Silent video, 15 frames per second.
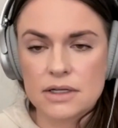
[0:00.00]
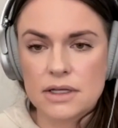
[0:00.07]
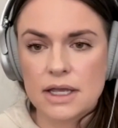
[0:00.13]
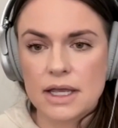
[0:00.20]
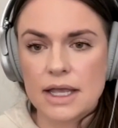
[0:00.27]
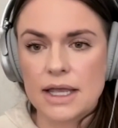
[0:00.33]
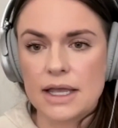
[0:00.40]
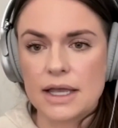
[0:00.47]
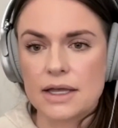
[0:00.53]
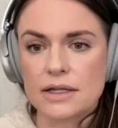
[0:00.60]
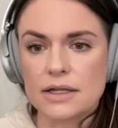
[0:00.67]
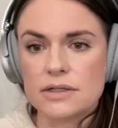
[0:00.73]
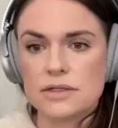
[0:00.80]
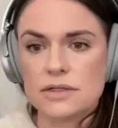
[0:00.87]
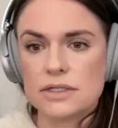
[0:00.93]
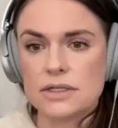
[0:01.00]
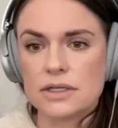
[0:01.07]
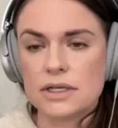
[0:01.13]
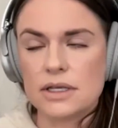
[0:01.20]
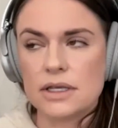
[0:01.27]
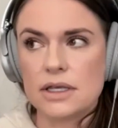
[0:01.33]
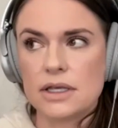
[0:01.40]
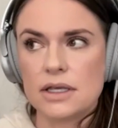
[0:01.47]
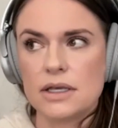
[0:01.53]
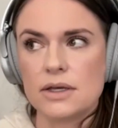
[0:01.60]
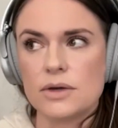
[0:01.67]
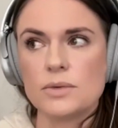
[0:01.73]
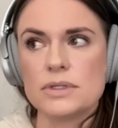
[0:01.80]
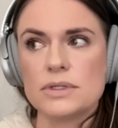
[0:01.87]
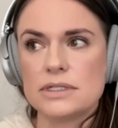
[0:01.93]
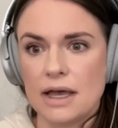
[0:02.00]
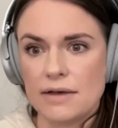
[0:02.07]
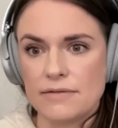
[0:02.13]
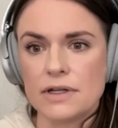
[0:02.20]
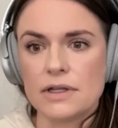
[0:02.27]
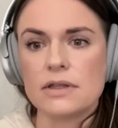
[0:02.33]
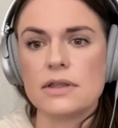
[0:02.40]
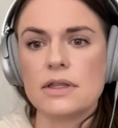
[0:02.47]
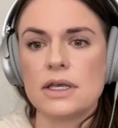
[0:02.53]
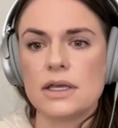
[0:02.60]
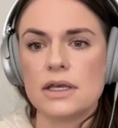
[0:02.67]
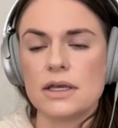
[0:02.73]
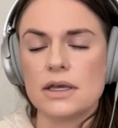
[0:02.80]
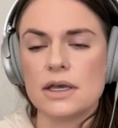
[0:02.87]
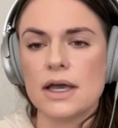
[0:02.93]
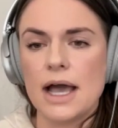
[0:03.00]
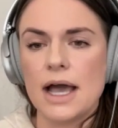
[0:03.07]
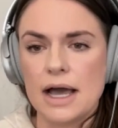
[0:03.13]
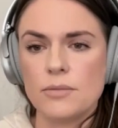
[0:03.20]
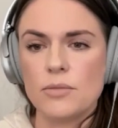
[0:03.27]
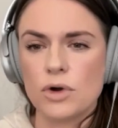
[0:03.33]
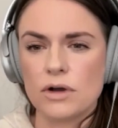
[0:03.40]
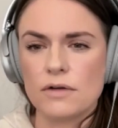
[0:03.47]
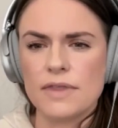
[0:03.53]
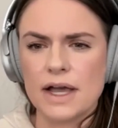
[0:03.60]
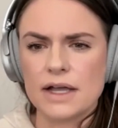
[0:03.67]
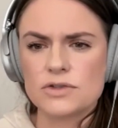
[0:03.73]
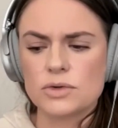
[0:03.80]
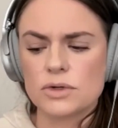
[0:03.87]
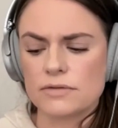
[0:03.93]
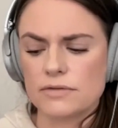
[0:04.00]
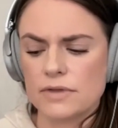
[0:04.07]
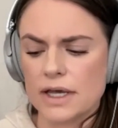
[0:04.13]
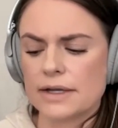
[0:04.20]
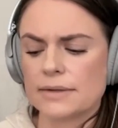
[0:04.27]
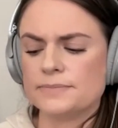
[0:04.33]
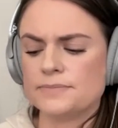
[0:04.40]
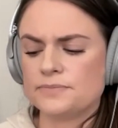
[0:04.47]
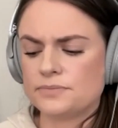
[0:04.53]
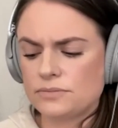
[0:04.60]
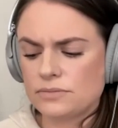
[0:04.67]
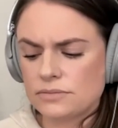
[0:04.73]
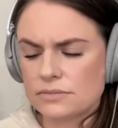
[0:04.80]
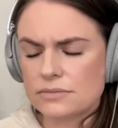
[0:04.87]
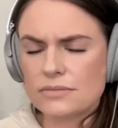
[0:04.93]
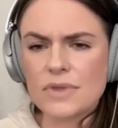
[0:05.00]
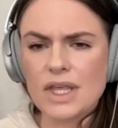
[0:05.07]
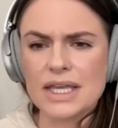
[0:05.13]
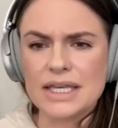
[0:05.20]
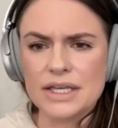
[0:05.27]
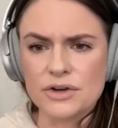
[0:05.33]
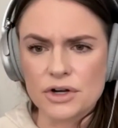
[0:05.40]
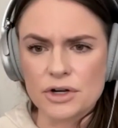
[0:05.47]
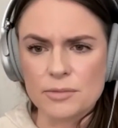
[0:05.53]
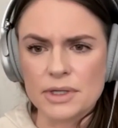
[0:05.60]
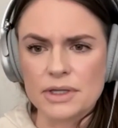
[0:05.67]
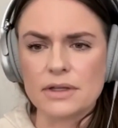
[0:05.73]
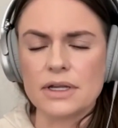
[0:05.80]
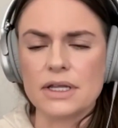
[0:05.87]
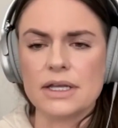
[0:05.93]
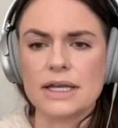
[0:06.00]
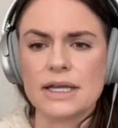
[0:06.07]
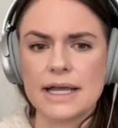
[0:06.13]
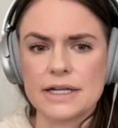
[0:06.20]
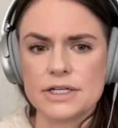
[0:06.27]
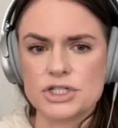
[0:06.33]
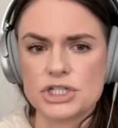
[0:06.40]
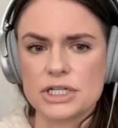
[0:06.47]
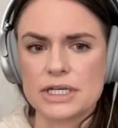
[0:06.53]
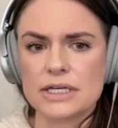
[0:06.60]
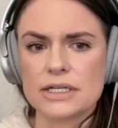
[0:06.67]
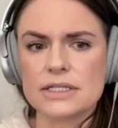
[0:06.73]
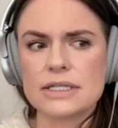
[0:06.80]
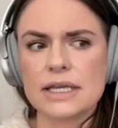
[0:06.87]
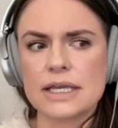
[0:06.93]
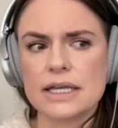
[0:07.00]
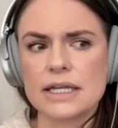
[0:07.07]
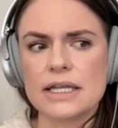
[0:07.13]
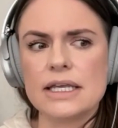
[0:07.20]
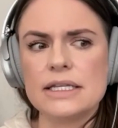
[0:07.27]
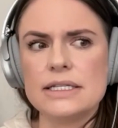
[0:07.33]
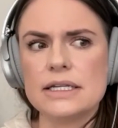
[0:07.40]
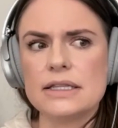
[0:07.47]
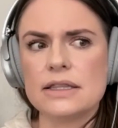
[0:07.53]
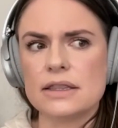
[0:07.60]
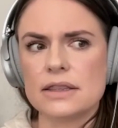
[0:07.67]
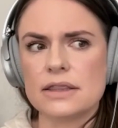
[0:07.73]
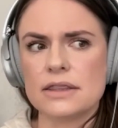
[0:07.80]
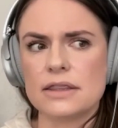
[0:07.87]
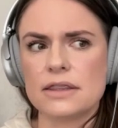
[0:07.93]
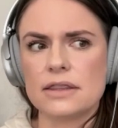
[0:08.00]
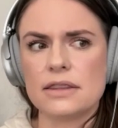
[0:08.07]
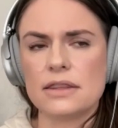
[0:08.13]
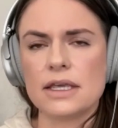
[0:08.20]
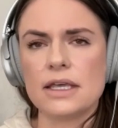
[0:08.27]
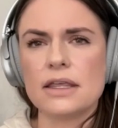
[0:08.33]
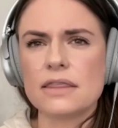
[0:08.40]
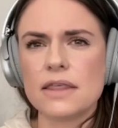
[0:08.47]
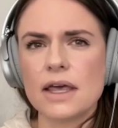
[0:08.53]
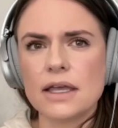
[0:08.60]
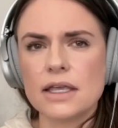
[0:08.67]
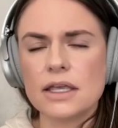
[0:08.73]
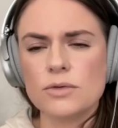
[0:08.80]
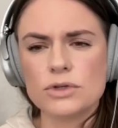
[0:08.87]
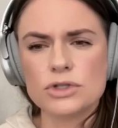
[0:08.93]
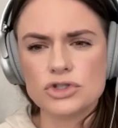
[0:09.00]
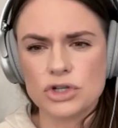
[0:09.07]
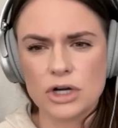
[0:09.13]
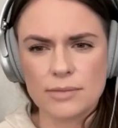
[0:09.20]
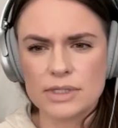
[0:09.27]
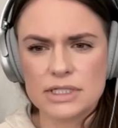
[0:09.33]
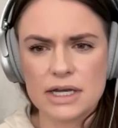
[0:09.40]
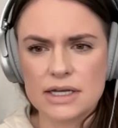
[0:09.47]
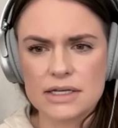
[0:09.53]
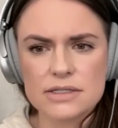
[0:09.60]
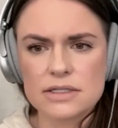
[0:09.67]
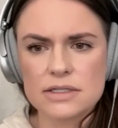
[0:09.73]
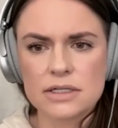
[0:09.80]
And he was definitely had more of that sort of like irritability and edginess, and he didn't think that he was traumatized.